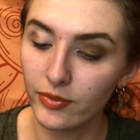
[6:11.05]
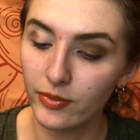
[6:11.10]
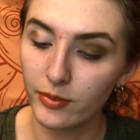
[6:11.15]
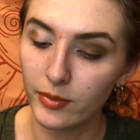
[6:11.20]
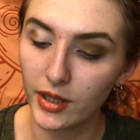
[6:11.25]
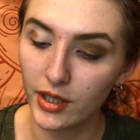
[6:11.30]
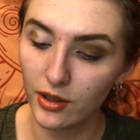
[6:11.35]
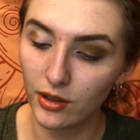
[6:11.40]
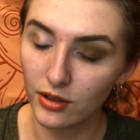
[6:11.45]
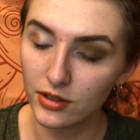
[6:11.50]

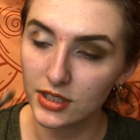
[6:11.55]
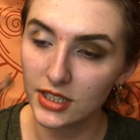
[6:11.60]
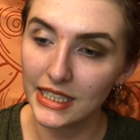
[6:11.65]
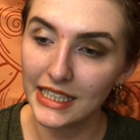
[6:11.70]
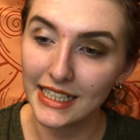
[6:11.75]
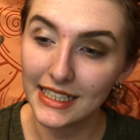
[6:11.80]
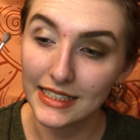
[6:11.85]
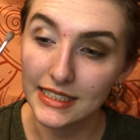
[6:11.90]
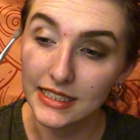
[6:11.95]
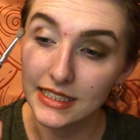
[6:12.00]
because it
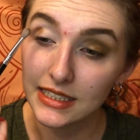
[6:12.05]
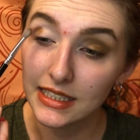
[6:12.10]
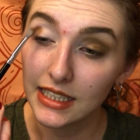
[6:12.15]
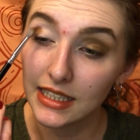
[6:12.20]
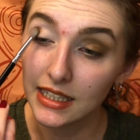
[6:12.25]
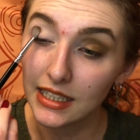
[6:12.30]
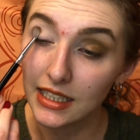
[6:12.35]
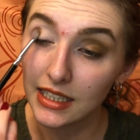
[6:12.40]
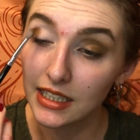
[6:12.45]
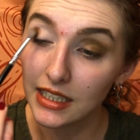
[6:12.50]
has
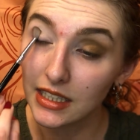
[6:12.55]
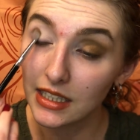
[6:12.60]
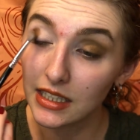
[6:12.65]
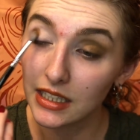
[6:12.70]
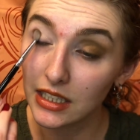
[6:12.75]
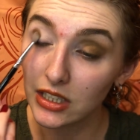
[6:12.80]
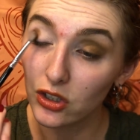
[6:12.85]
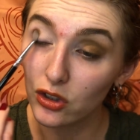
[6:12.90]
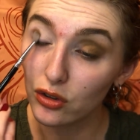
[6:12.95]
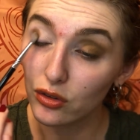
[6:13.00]
that like
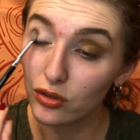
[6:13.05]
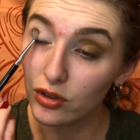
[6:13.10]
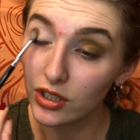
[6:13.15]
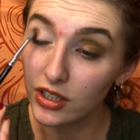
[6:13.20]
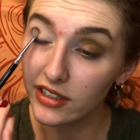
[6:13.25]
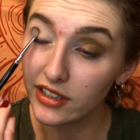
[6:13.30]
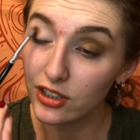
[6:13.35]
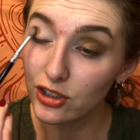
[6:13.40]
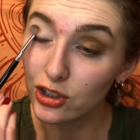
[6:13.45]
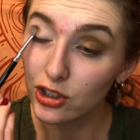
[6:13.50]

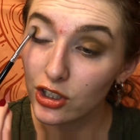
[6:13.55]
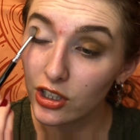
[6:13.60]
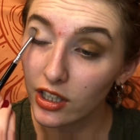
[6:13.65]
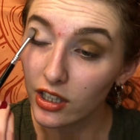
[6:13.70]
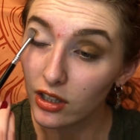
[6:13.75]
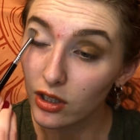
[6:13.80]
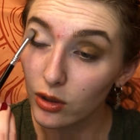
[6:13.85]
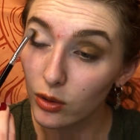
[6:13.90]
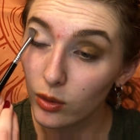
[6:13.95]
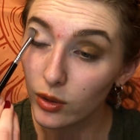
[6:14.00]
greenish
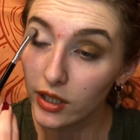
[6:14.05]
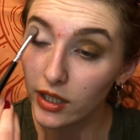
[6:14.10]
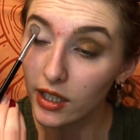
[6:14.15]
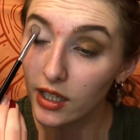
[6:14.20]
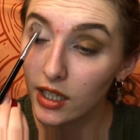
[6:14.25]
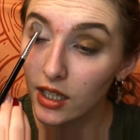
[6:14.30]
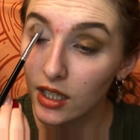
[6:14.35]
yellowy